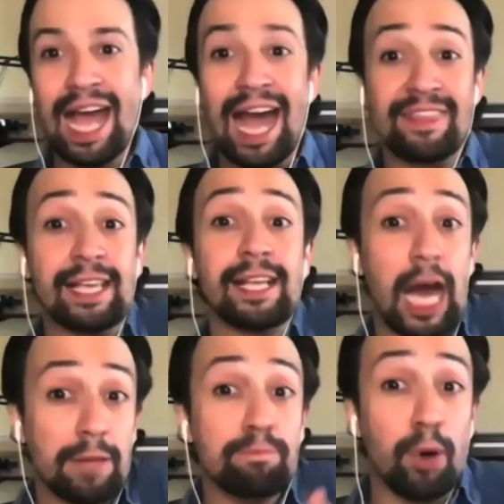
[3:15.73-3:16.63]
I think
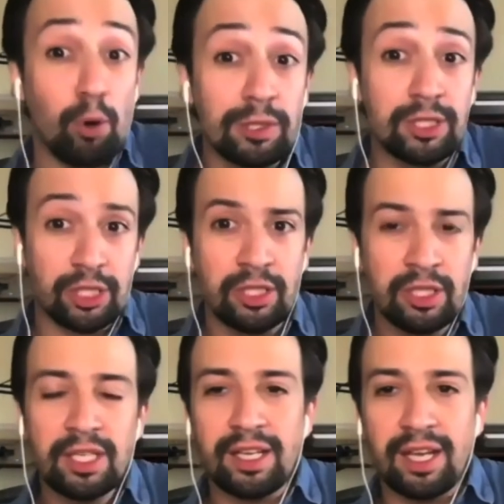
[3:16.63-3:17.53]
got bolder
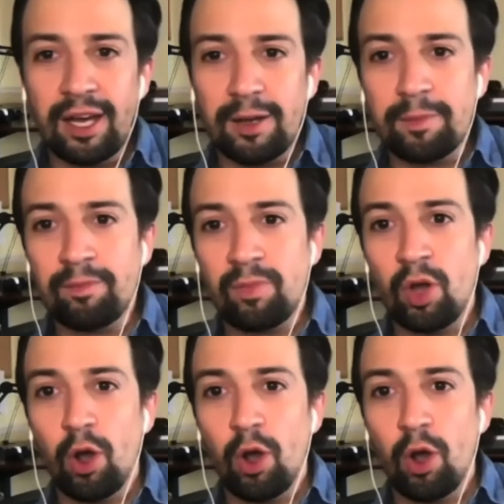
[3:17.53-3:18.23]
um,